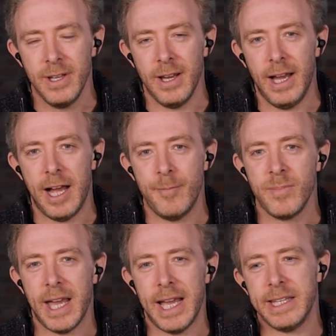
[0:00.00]

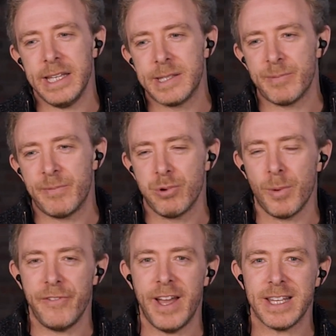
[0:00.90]
And it's
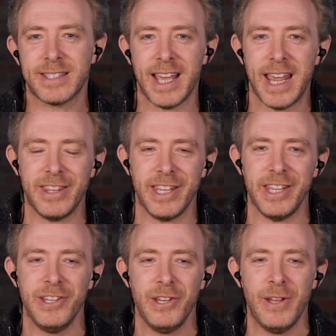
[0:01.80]
probably fair to say
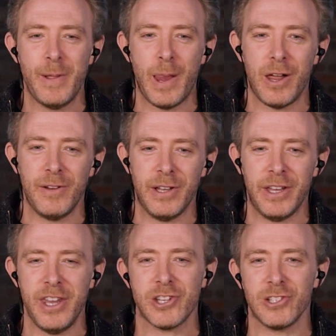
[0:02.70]
the
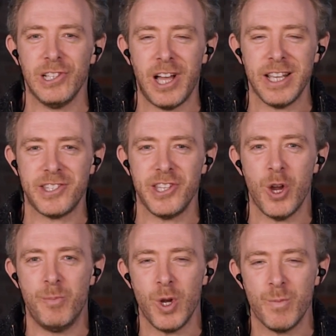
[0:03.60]
initial
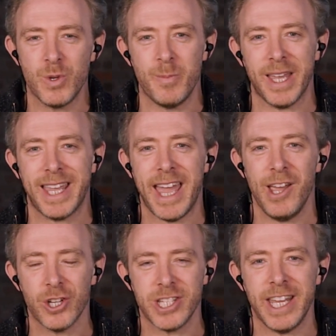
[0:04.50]
ICO boom was a bit
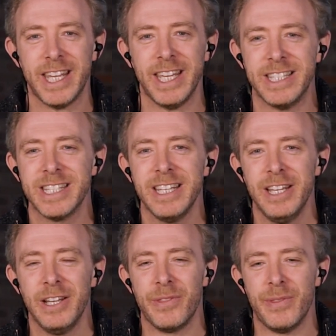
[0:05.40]
chaotic, and
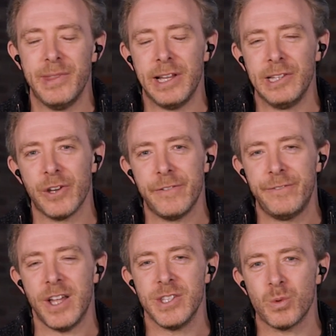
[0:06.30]
a lot of
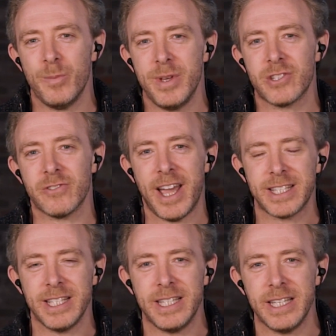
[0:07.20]
funds were
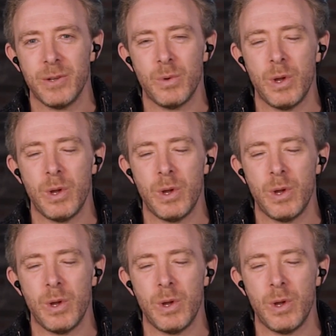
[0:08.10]
misdirected, and